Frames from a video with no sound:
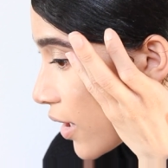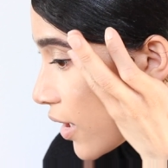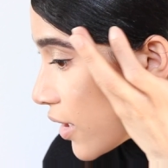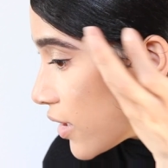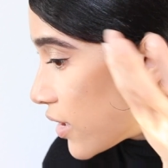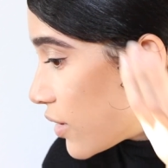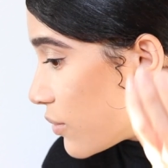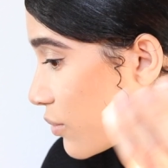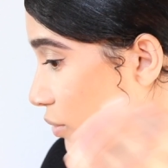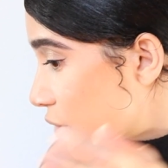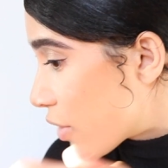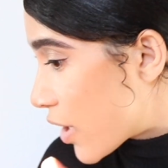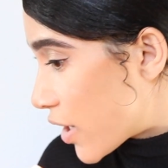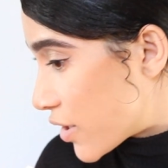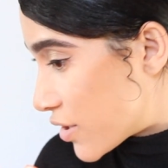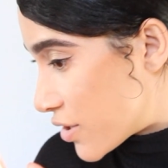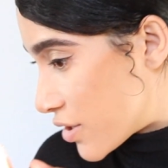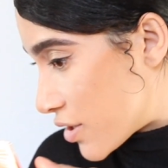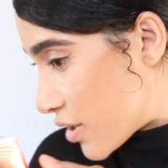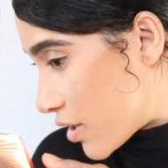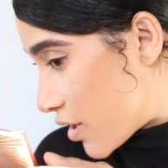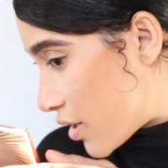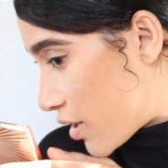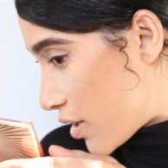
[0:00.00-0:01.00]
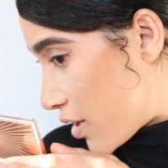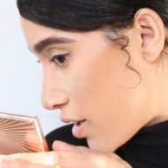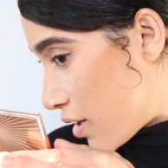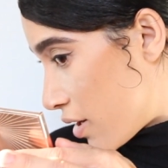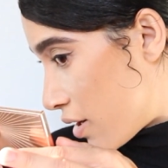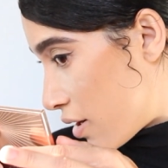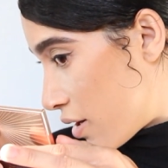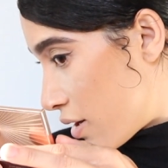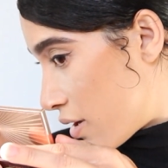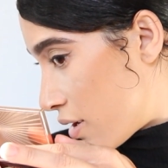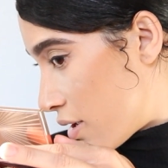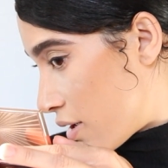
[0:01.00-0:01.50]
any pressure.
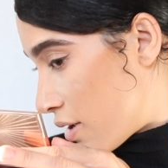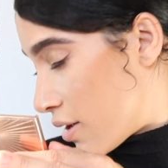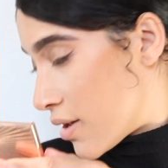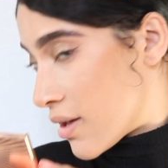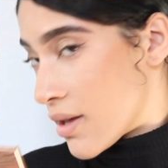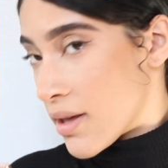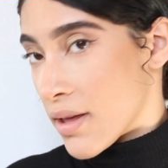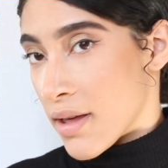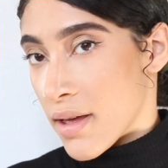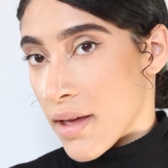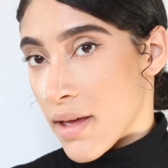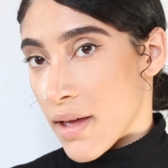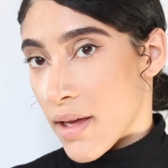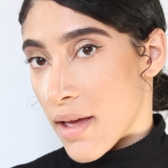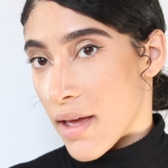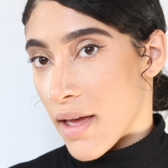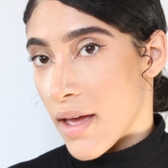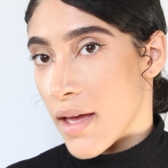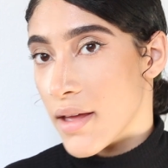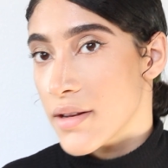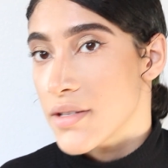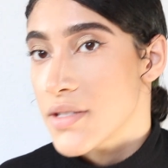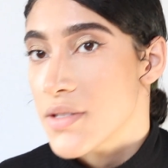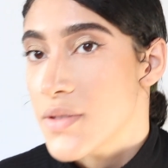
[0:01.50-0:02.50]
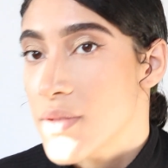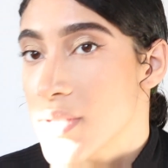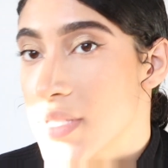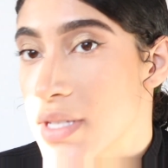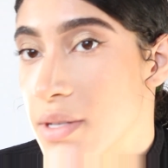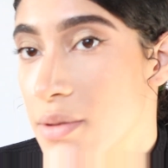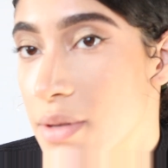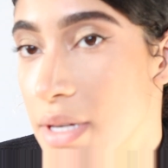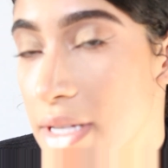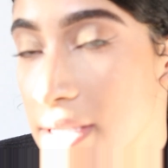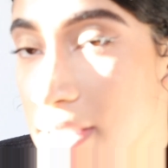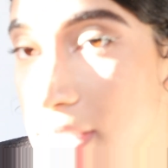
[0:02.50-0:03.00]
And do you see
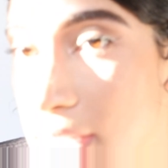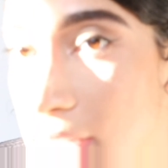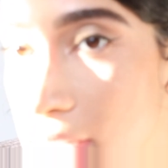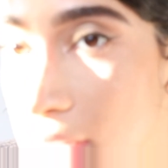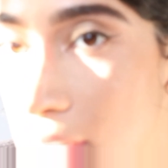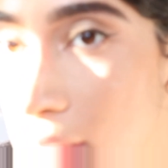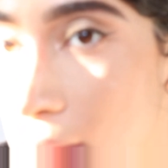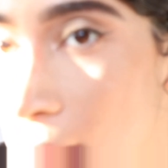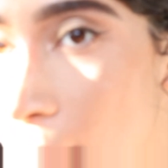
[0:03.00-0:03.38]
what it did?